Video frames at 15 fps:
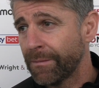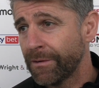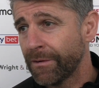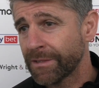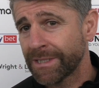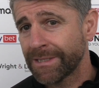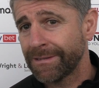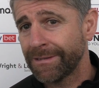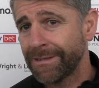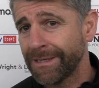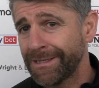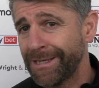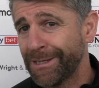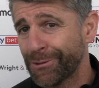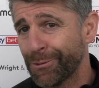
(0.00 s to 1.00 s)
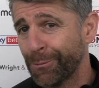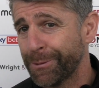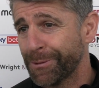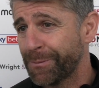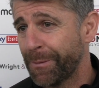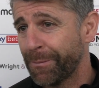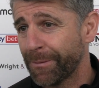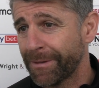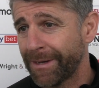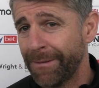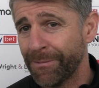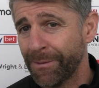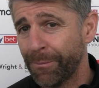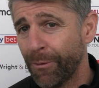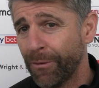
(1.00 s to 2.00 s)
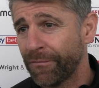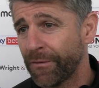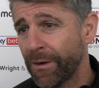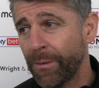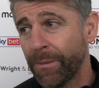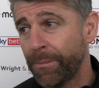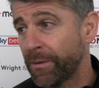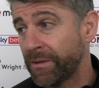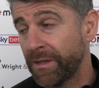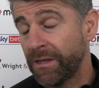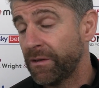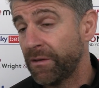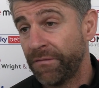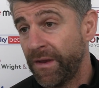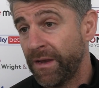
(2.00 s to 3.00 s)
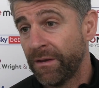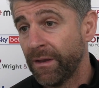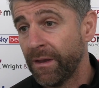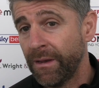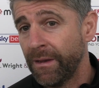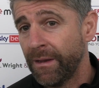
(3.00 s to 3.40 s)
Our statistics told us we were keeping the ball very well, but didn't defend.